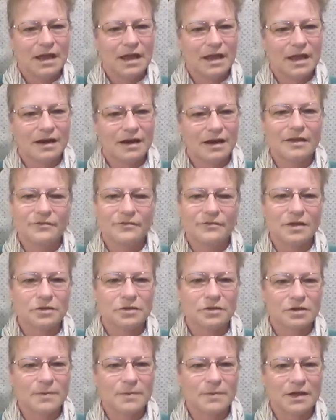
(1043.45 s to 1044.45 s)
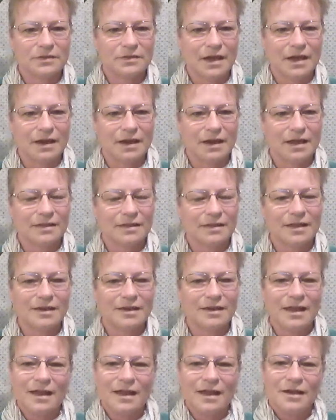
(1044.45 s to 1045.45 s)
And I felt good about that. And
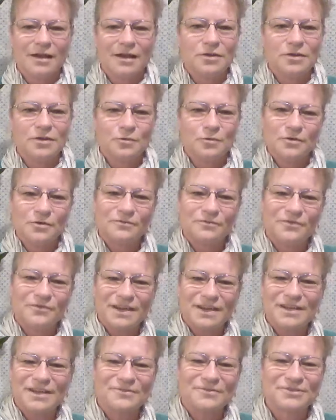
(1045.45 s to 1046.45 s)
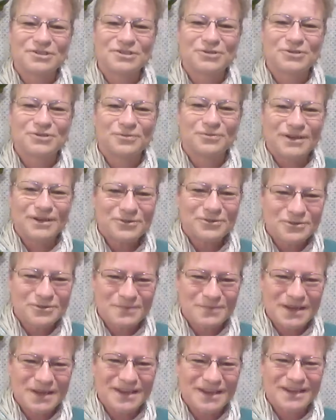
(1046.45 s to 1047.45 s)
then your videos triggered
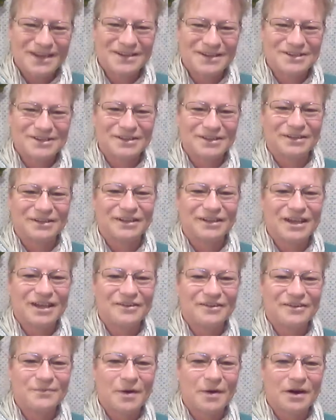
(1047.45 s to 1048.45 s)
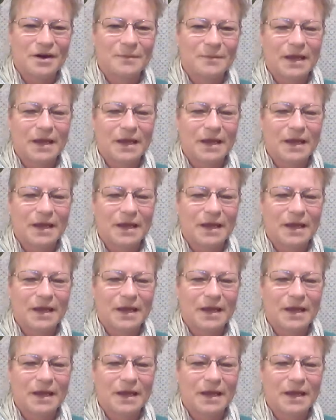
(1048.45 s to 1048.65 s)
me into the love part.